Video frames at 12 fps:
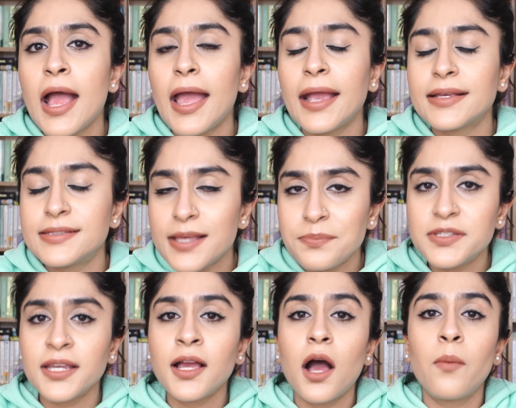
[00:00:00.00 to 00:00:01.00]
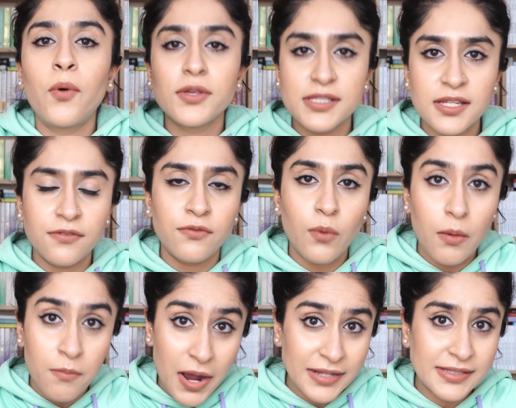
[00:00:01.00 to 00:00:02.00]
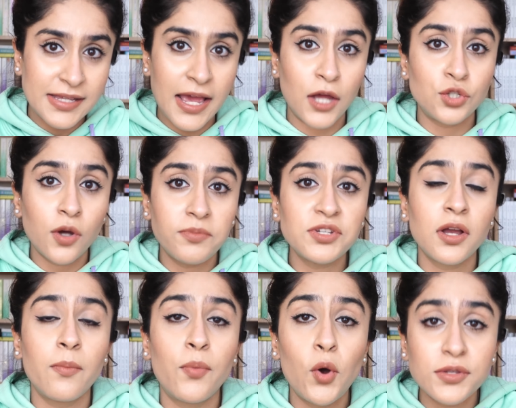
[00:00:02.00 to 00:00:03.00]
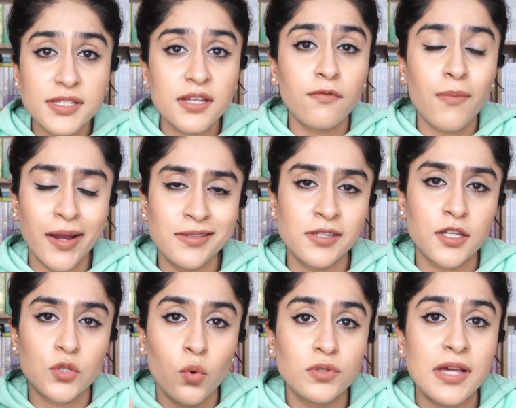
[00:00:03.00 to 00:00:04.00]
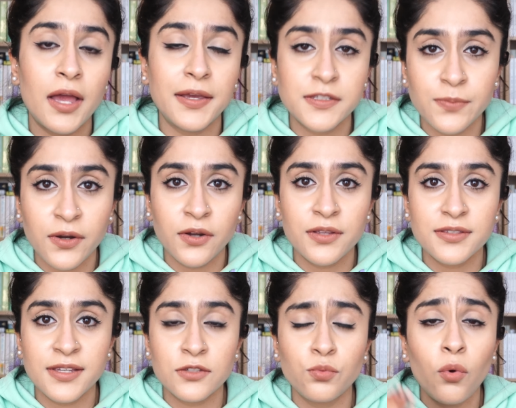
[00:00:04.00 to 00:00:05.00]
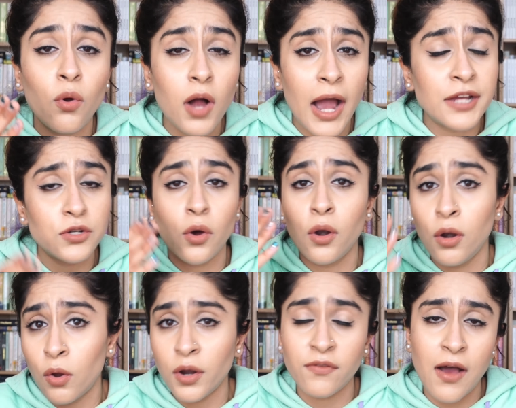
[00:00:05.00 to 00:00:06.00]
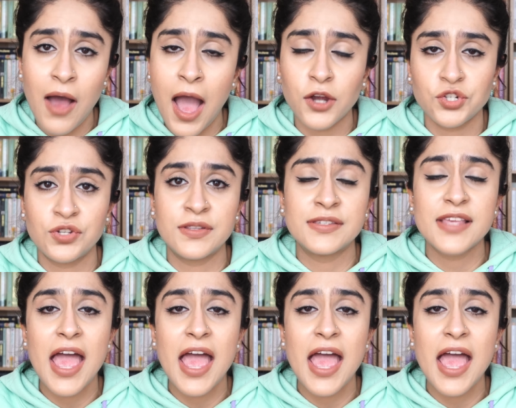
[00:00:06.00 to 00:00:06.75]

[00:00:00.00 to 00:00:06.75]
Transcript: Accepting a positive mindset, adopting a positive mindset towards our experiences will guide a lot of our actions.